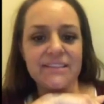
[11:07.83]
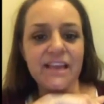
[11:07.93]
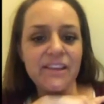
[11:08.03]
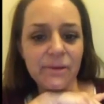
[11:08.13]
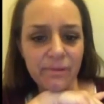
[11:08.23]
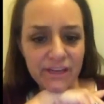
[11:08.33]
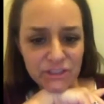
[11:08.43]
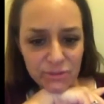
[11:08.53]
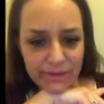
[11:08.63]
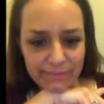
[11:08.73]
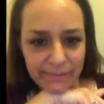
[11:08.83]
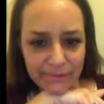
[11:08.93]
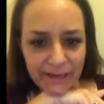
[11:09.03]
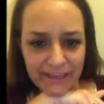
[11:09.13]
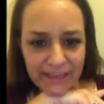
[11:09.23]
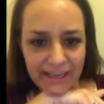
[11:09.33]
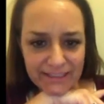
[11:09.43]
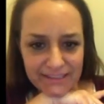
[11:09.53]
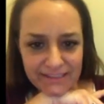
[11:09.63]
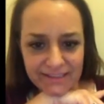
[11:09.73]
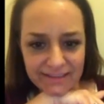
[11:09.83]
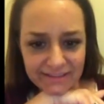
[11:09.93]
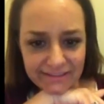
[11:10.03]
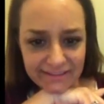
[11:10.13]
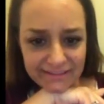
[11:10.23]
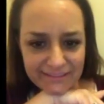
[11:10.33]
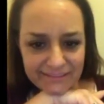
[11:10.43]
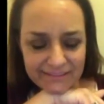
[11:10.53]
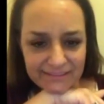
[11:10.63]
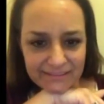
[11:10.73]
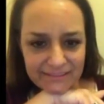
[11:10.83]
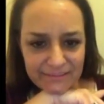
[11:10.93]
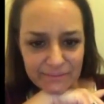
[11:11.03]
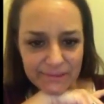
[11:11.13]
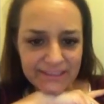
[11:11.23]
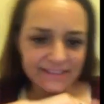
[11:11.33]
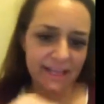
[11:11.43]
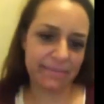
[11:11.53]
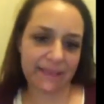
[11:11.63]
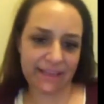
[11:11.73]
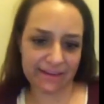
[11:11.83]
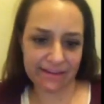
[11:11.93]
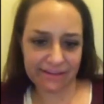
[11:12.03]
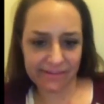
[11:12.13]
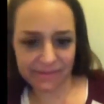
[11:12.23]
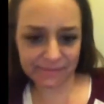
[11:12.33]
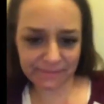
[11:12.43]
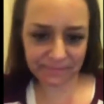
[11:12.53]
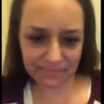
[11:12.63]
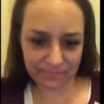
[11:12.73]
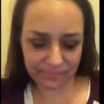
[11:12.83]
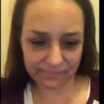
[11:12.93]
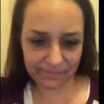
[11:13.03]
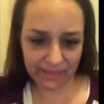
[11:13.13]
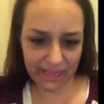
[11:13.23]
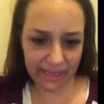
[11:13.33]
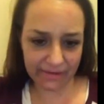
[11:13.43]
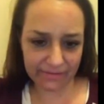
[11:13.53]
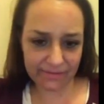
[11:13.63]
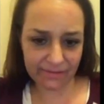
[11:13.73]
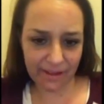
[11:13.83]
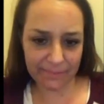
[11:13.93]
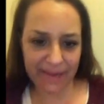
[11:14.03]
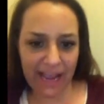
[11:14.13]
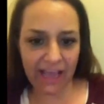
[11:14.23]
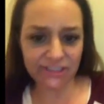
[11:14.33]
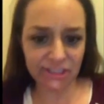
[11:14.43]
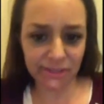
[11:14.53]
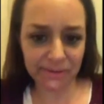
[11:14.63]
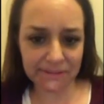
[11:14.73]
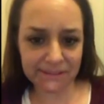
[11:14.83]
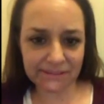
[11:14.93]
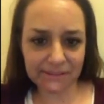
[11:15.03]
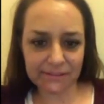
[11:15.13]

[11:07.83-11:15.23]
Dell, you want to join my broadcast? What does that mean? Okay, I'm going to add you.